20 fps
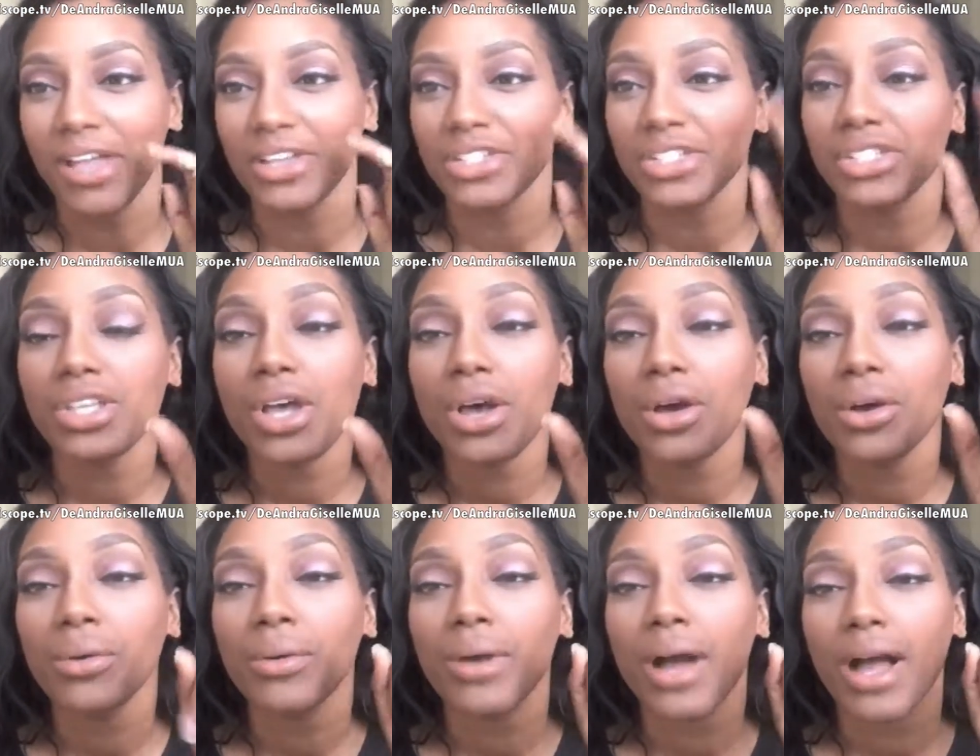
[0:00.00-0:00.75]

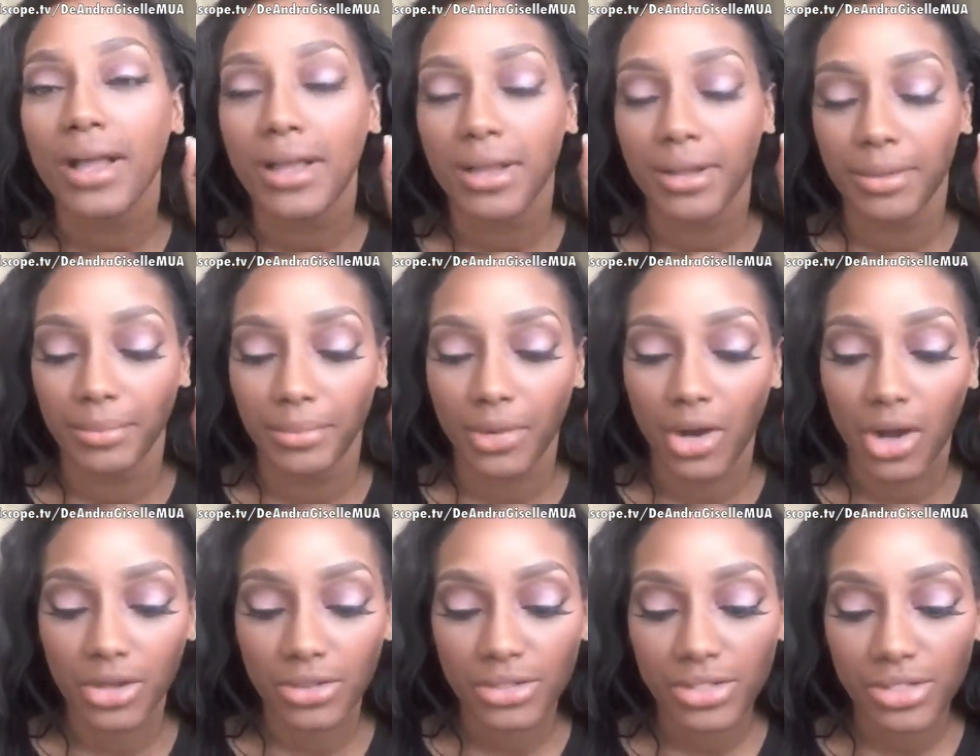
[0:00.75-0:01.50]
So, um,
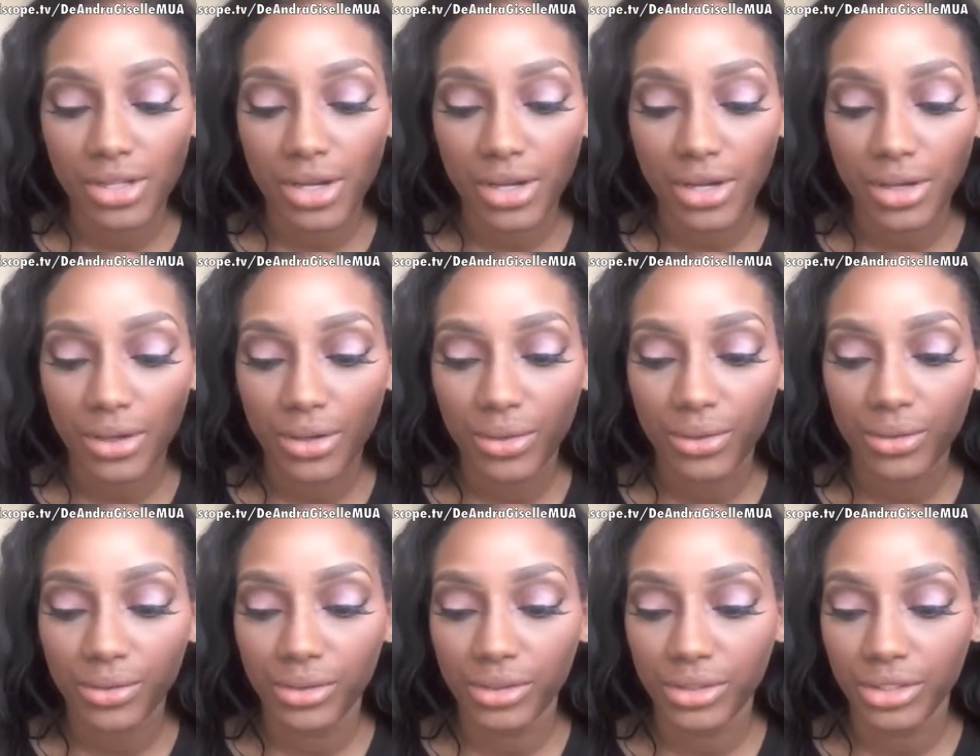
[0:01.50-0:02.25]

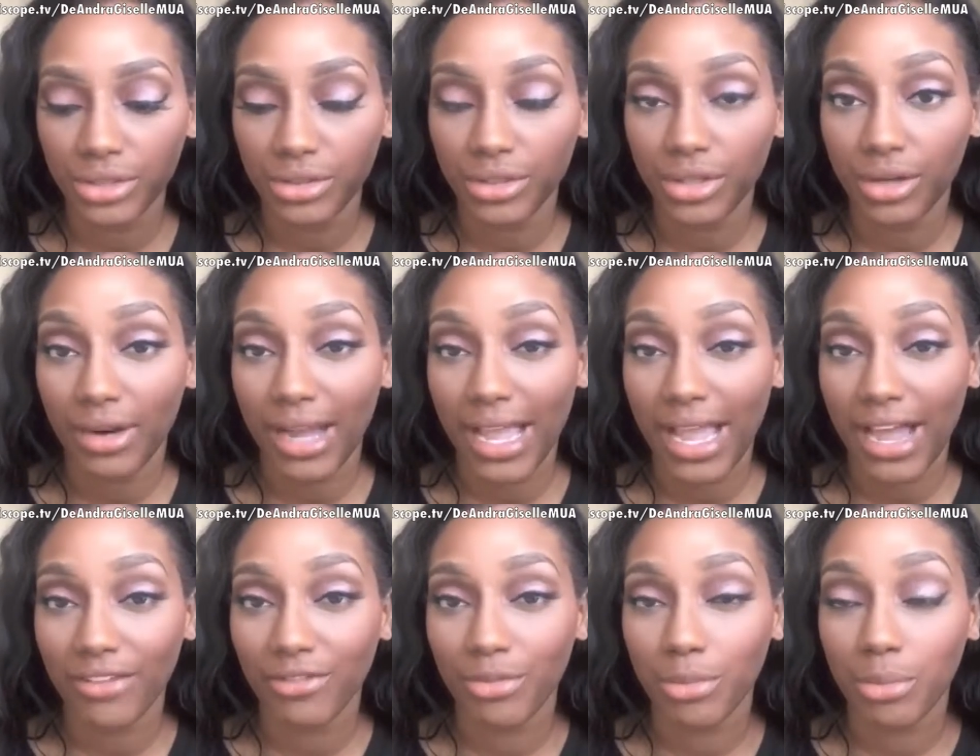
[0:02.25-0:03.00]
also, you know, I
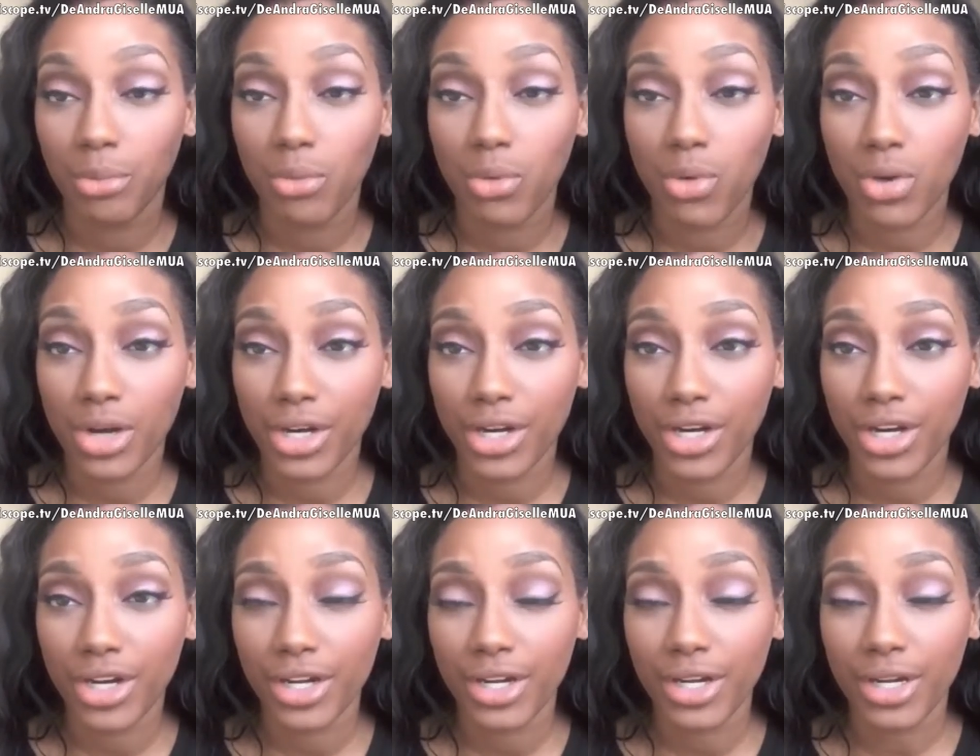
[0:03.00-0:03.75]
have
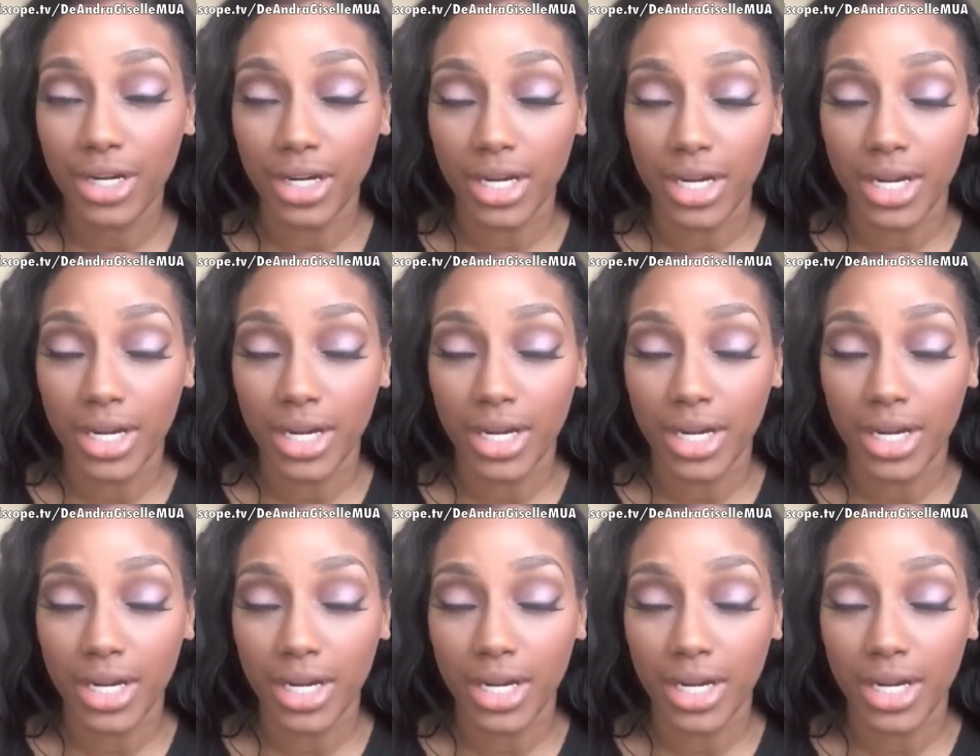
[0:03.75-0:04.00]
more